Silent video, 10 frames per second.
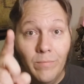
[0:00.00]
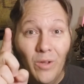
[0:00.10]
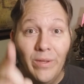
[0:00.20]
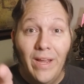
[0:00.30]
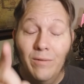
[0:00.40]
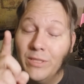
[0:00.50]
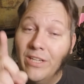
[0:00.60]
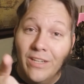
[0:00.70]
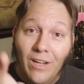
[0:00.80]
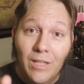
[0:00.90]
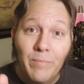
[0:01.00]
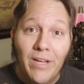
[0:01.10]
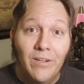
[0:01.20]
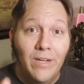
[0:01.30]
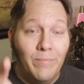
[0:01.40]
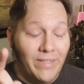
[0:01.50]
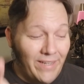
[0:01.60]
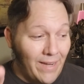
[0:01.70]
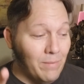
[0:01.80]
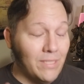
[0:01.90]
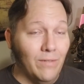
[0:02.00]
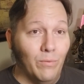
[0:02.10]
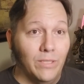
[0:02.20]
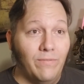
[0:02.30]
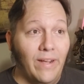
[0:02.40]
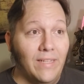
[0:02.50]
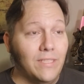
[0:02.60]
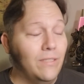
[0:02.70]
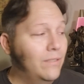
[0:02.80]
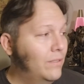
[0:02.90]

Only I was gonna call him out on it, but damn, that stuff works fast.